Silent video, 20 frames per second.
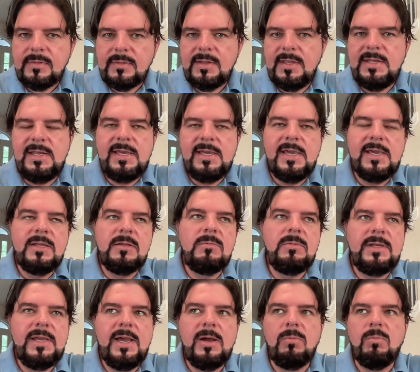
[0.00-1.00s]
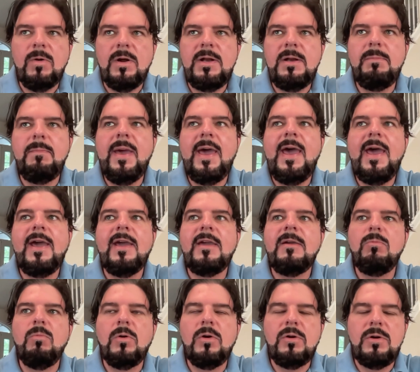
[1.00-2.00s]
And again, yeah, running
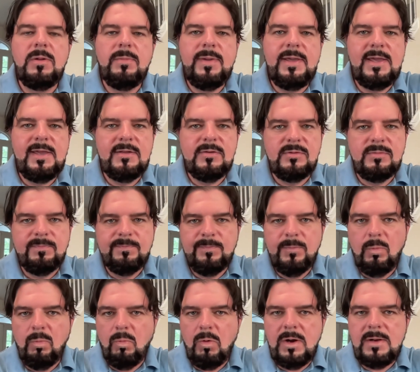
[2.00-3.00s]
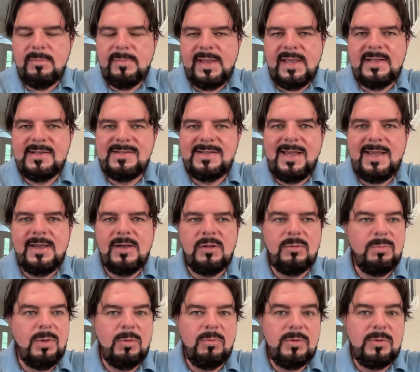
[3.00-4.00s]
back, we're going to be one man
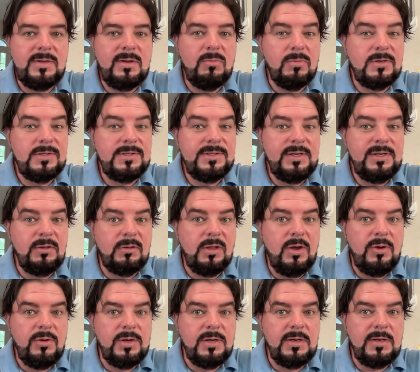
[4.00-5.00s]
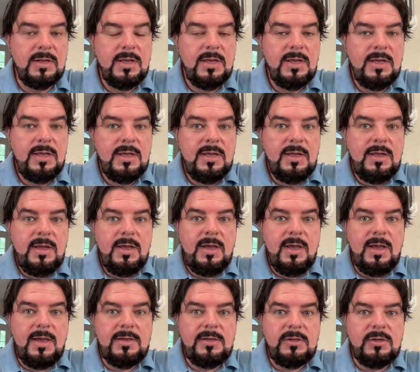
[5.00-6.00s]
down, but we're still loaded.
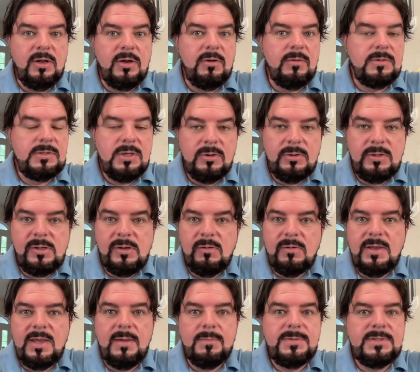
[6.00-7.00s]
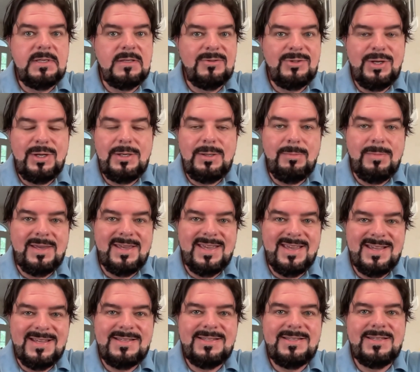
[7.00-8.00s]
You know, Antonio Gibson, JD
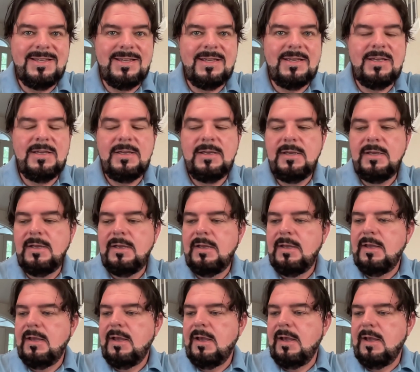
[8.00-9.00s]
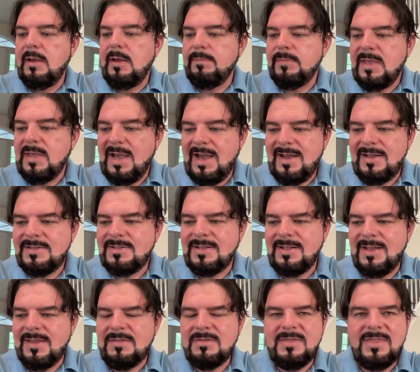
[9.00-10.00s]
McKissick, guys
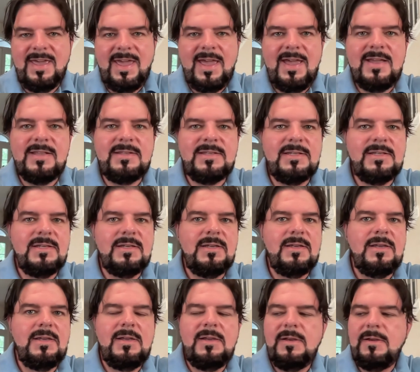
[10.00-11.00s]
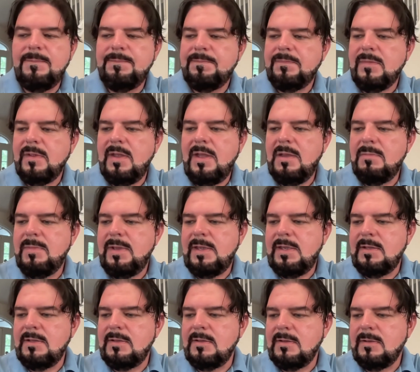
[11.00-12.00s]
like that. I
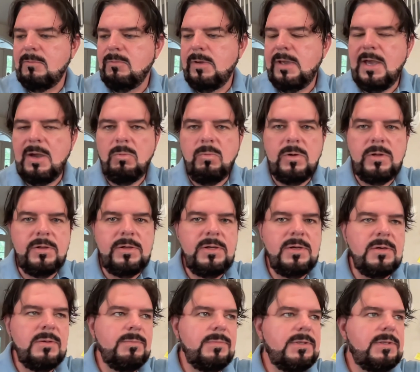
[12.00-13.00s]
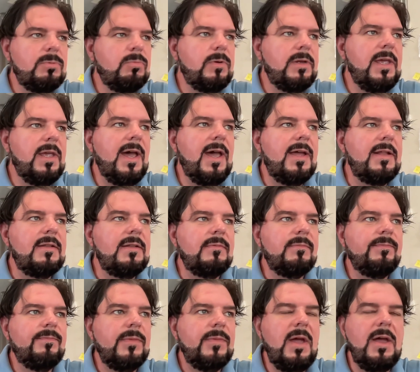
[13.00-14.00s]
mean, we got Williams, we got
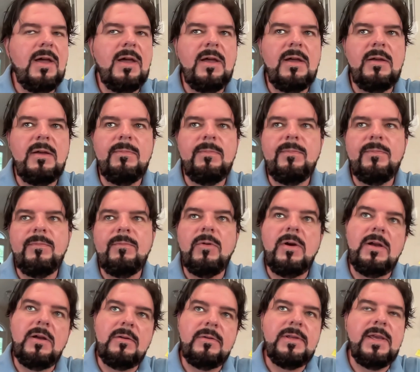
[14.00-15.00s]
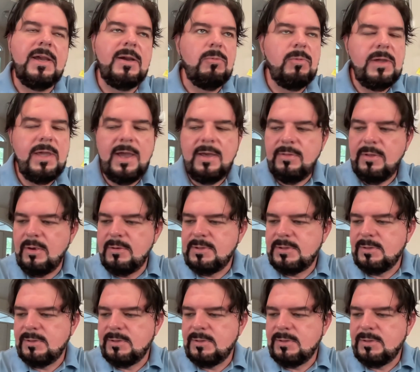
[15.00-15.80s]
well, yeah, we got those